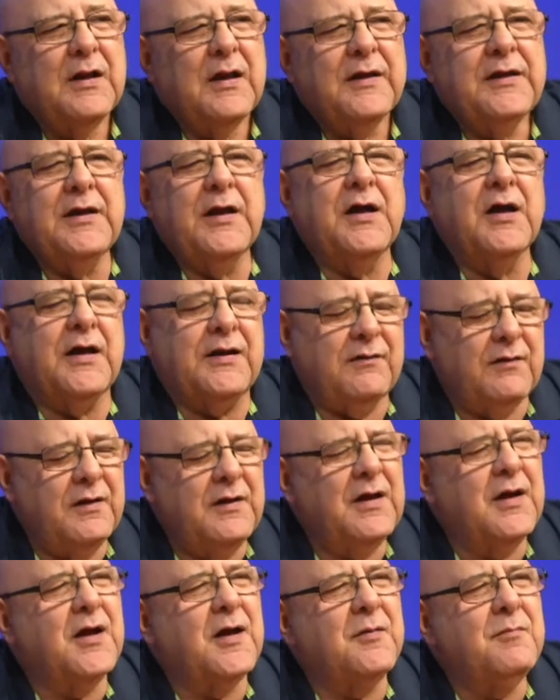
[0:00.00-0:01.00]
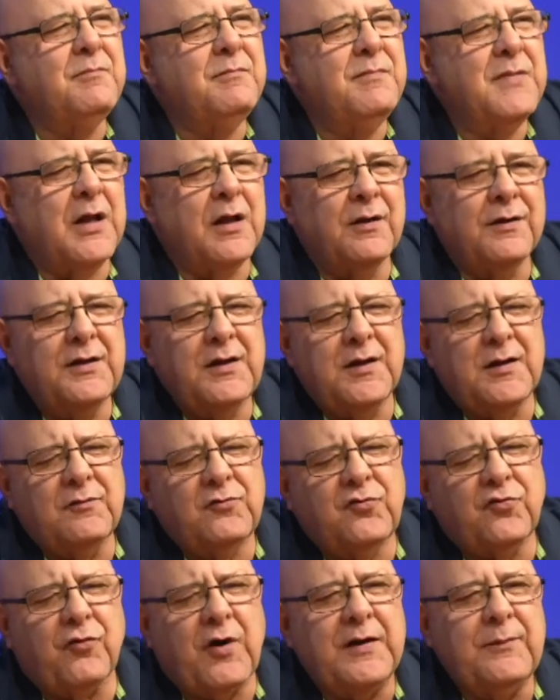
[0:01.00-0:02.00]
You got, you got Mellion
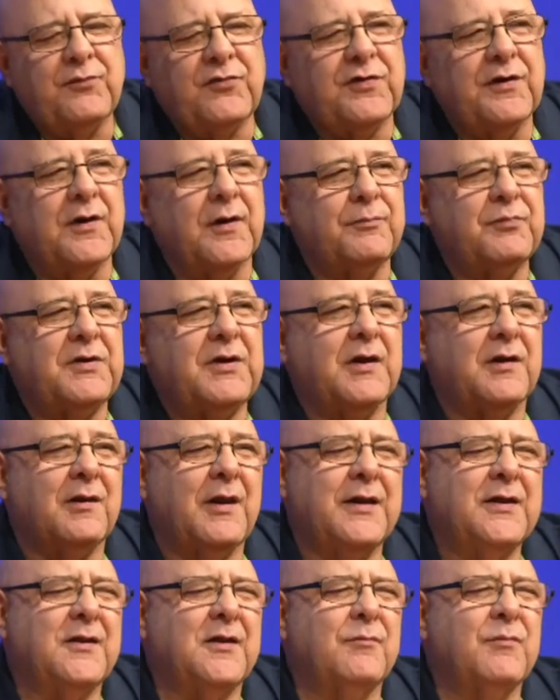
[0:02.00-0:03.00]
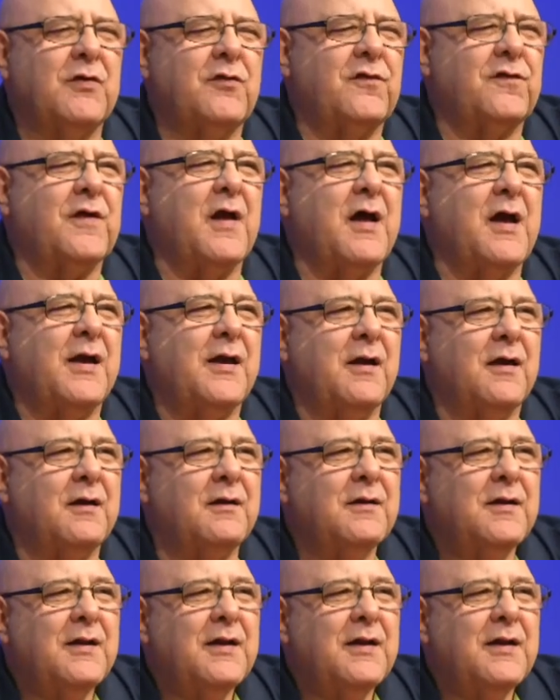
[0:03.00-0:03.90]
traipsing up there like the Messiah